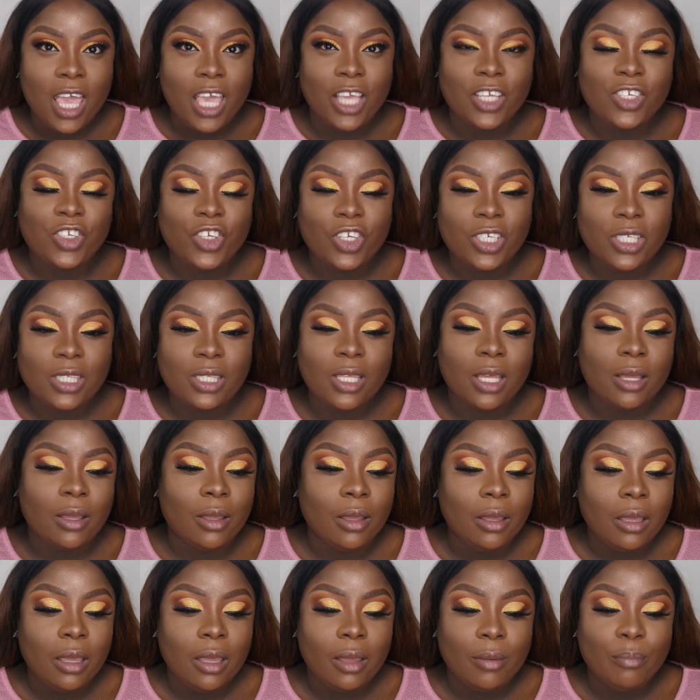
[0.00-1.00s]
It's just
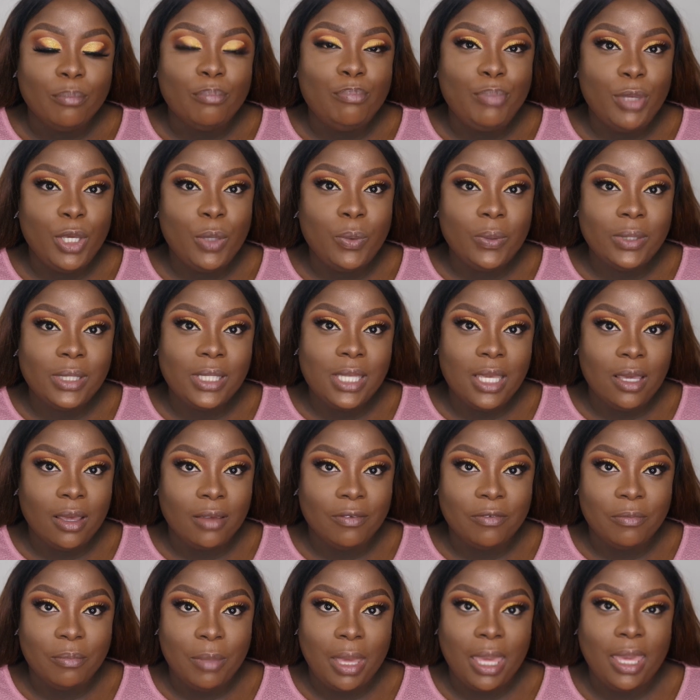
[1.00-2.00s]
the beauty
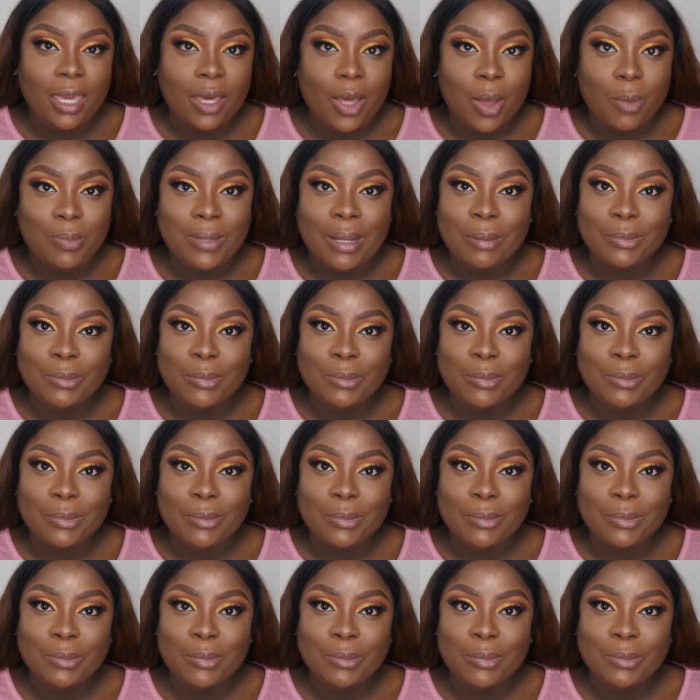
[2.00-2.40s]
of makeup.